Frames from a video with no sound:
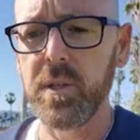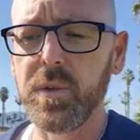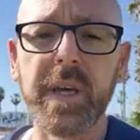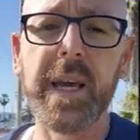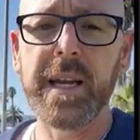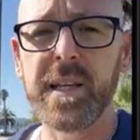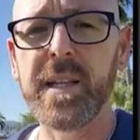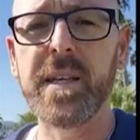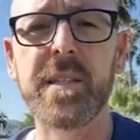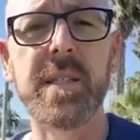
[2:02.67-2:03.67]
you get
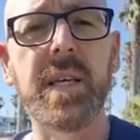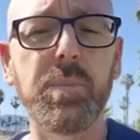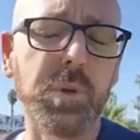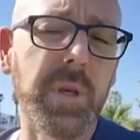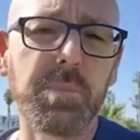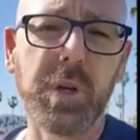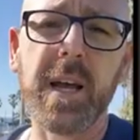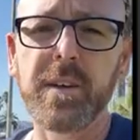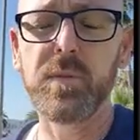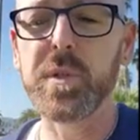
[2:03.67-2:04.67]
analytics to help you keep
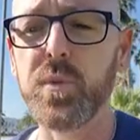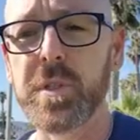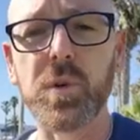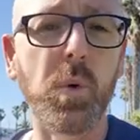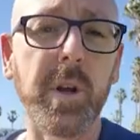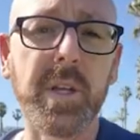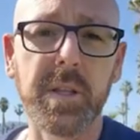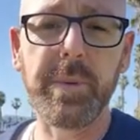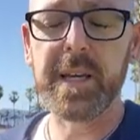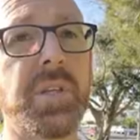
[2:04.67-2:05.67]
track of which ones are working the
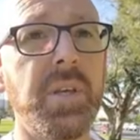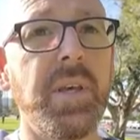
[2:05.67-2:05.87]
best.